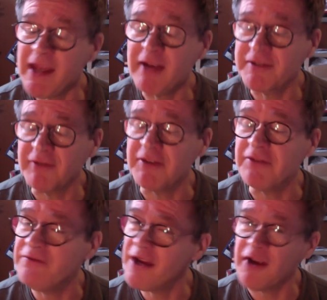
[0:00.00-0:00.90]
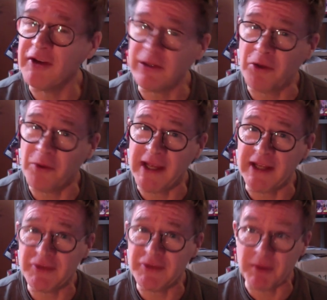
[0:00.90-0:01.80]
paying ourselves a very low
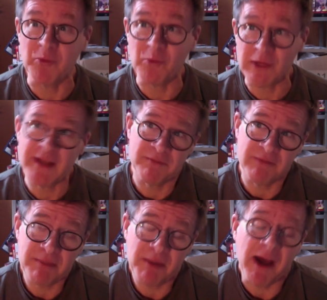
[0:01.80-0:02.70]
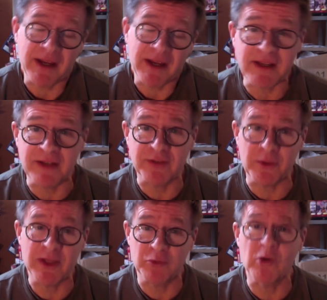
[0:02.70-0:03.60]
wage, but we can get by. And so
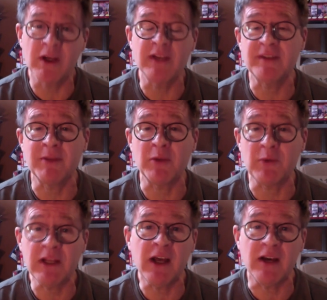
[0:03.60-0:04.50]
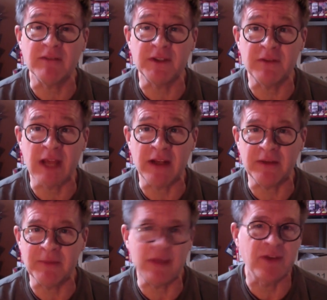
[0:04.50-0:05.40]
we can work on something we love, and, and
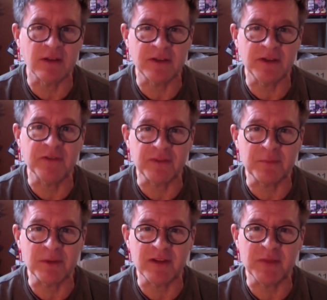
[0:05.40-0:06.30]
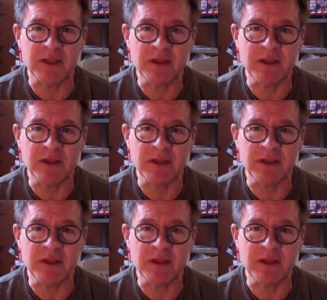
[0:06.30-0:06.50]
it makes all the difference, believe me.